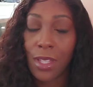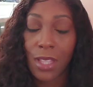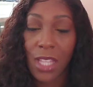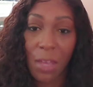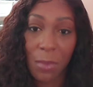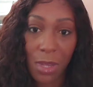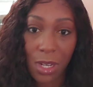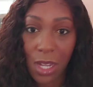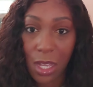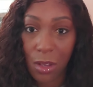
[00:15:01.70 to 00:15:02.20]

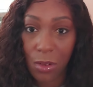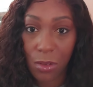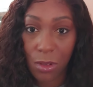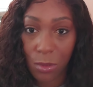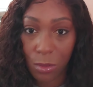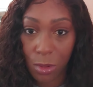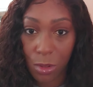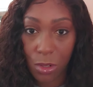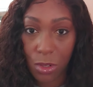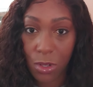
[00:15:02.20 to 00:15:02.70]
let me know.
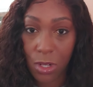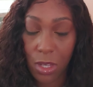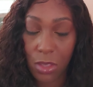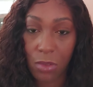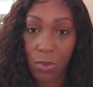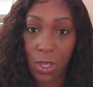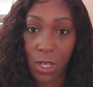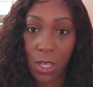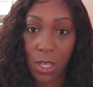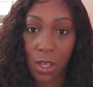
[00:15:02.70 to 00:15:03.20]
We'll do another
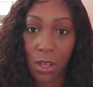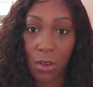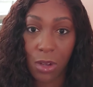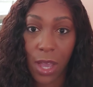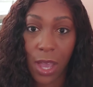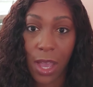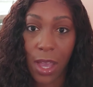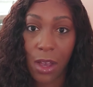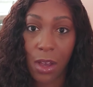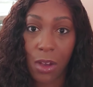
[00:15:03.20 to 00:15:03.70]
video.
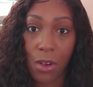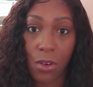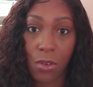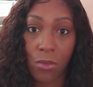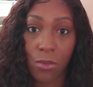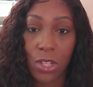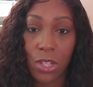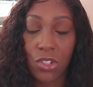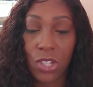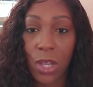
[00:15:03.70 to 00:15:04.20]
I'll
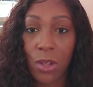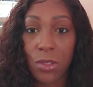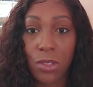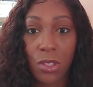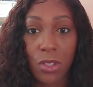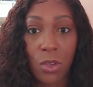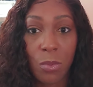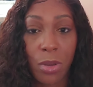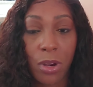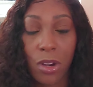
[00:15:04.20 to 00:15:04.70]
reach out
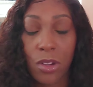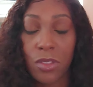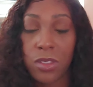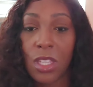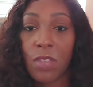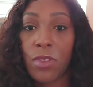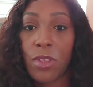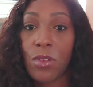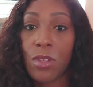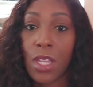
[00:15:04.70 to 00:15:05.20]
to you
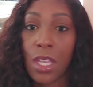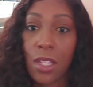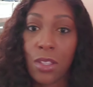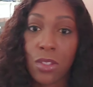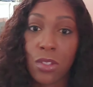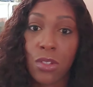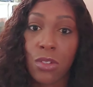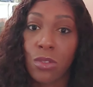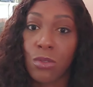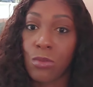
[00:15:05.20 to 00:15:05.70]
personally if you need
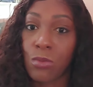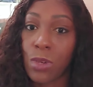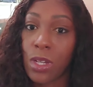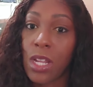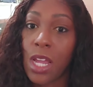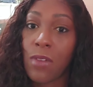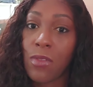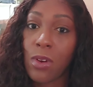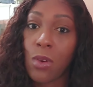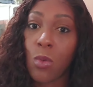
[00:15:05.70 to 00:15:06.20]
to,
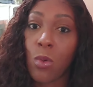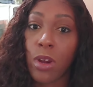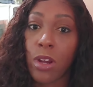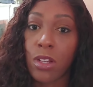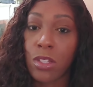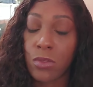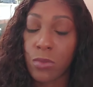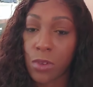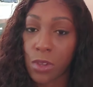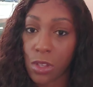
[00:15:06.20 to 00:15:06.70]
whatever
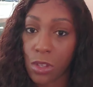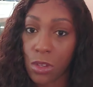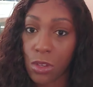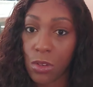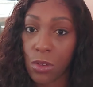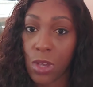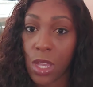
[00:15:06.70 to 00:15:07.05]
works for you.